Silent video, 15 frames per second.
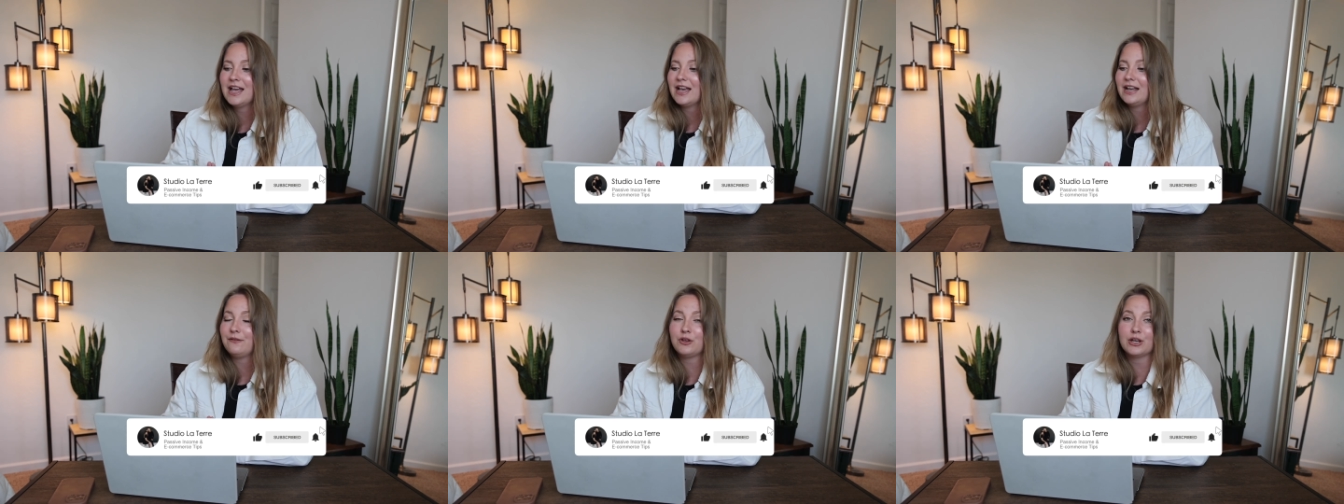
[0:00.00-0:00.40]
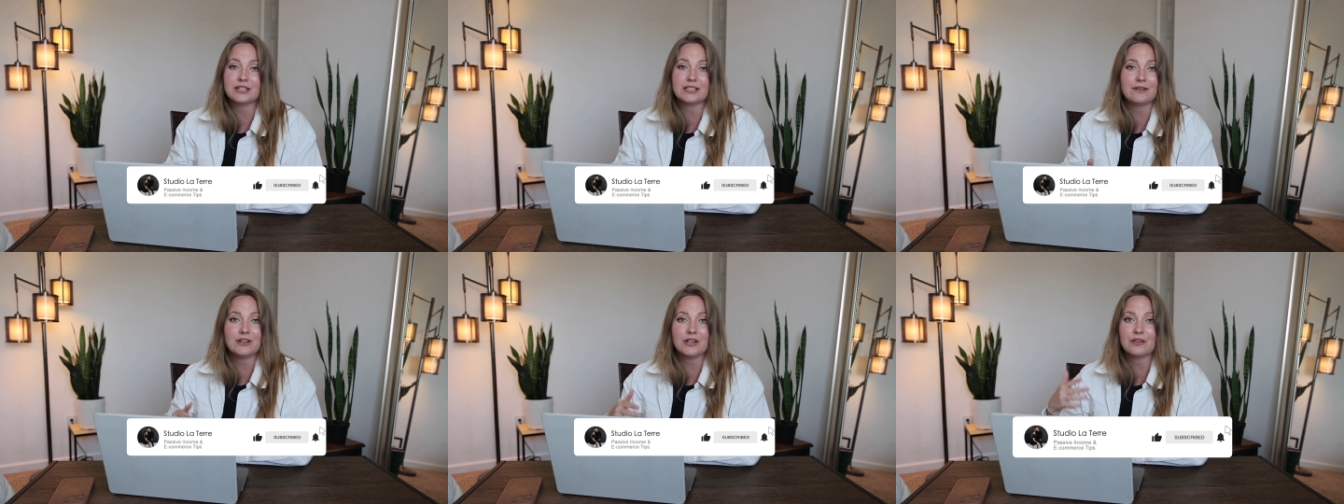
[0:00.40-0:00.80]
And if you guys
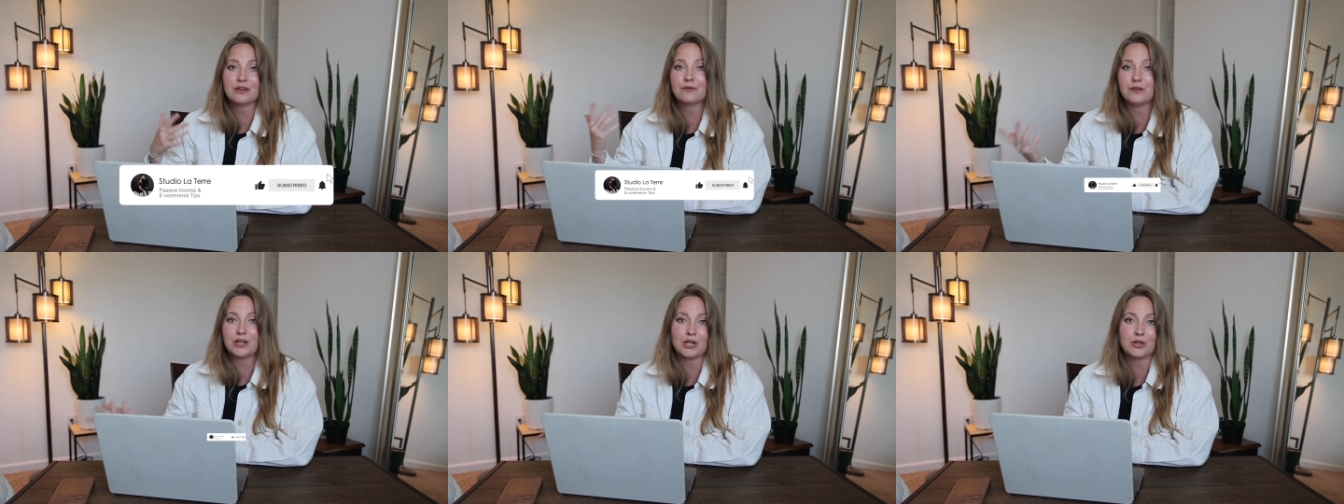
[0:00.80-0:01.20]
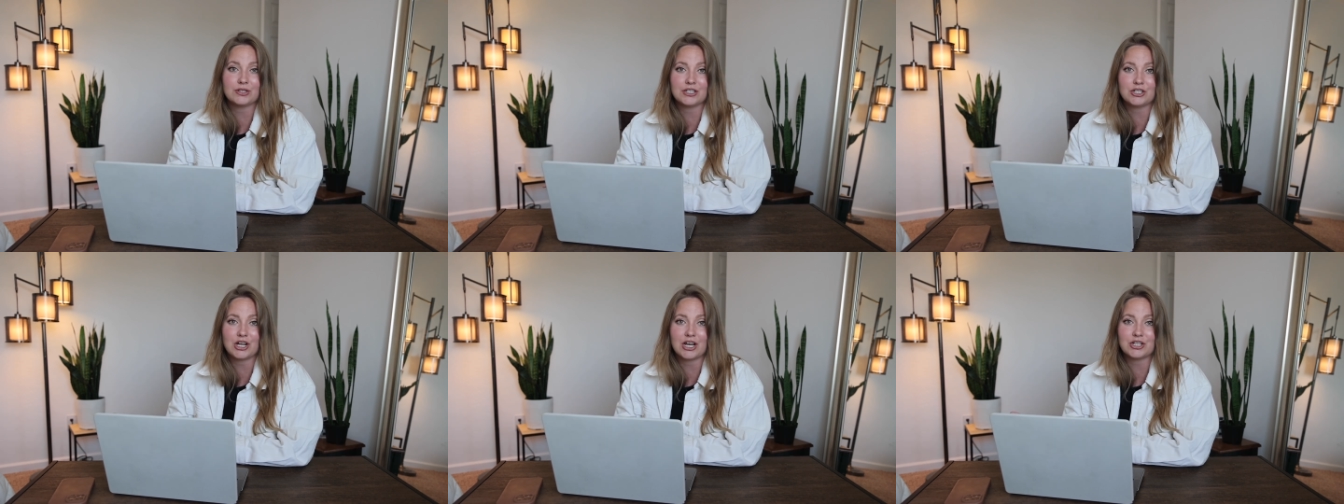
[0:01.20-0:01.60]
have any other video
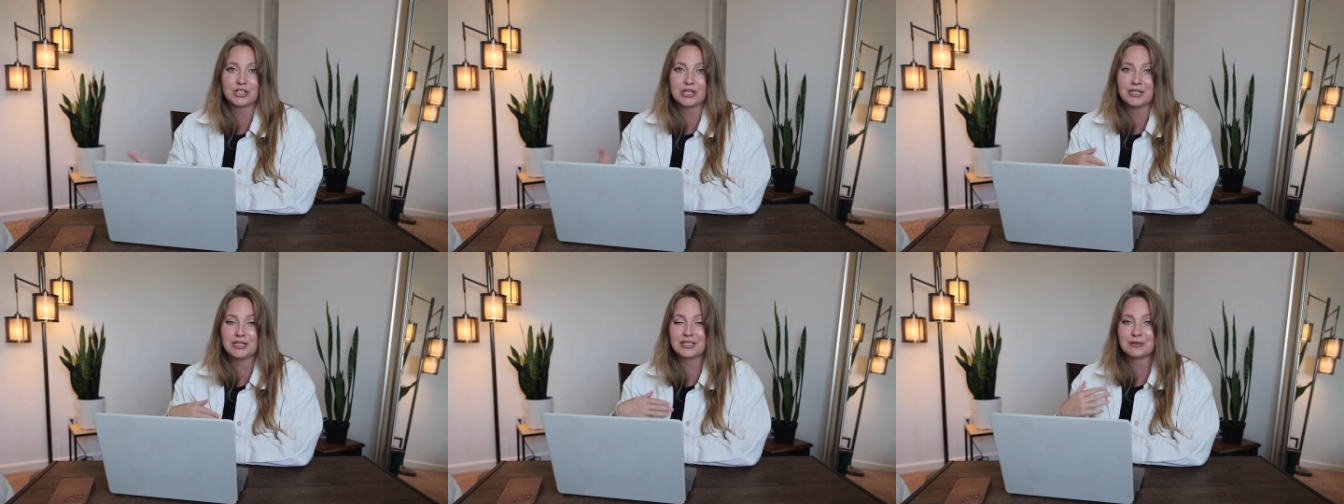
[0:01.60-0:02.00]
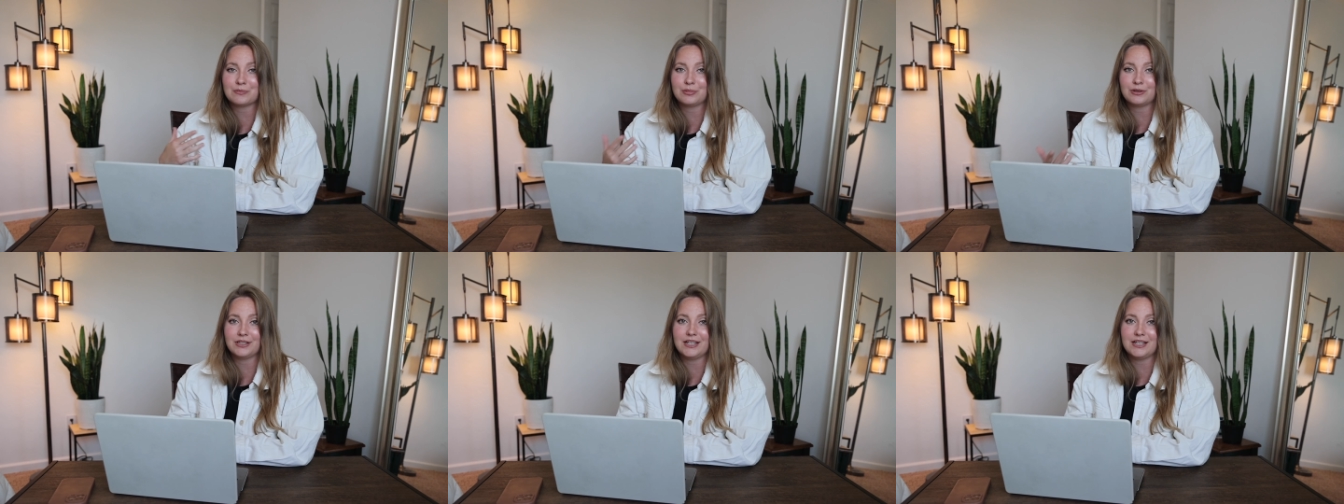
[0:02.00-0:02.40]
suggestions,
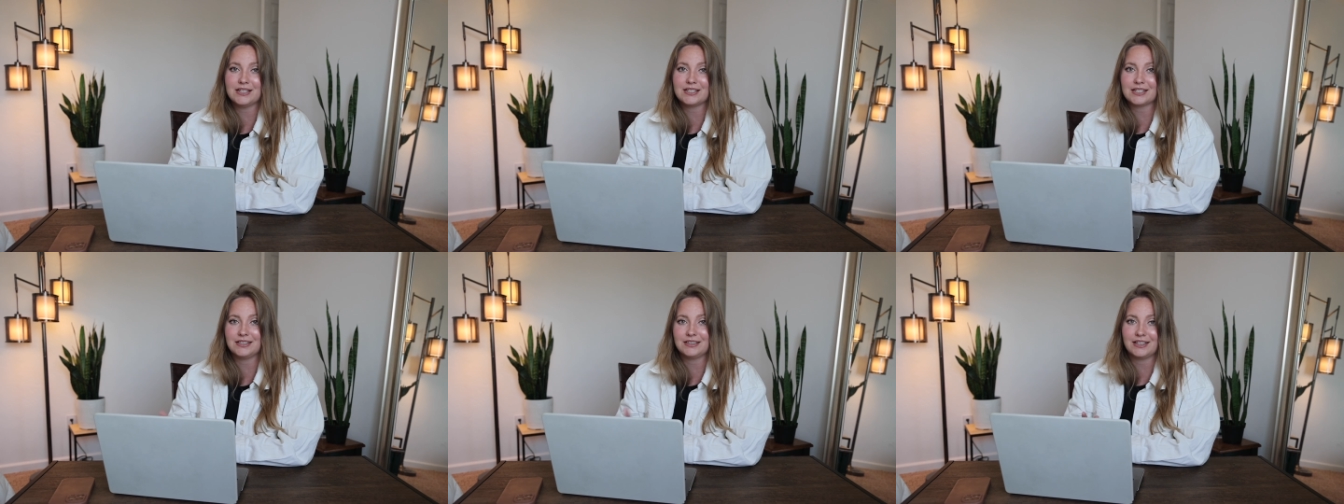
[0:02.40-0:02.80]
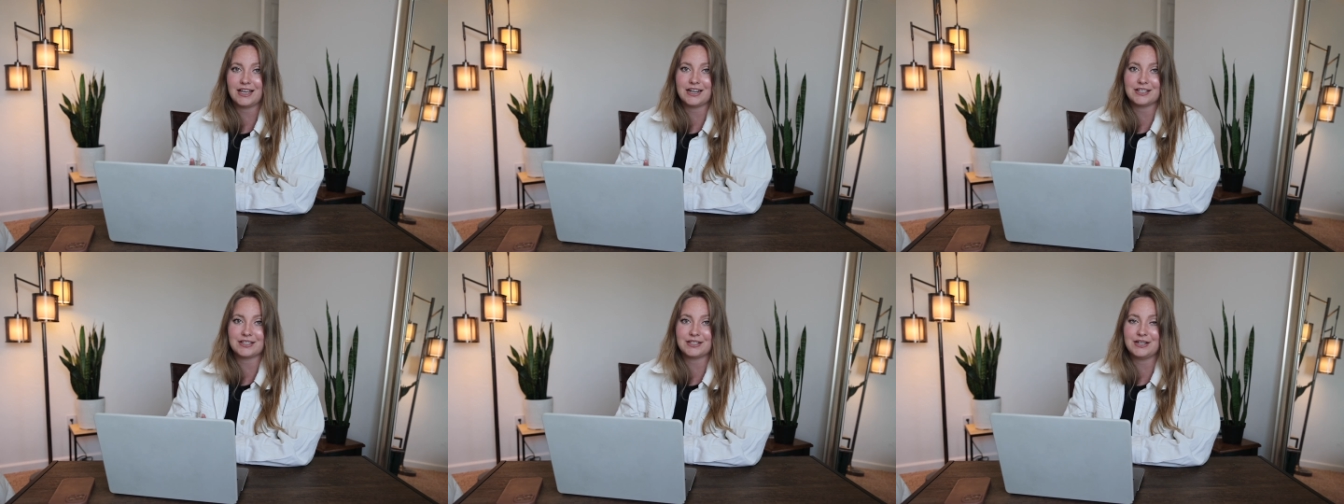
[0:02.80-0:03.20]
please let us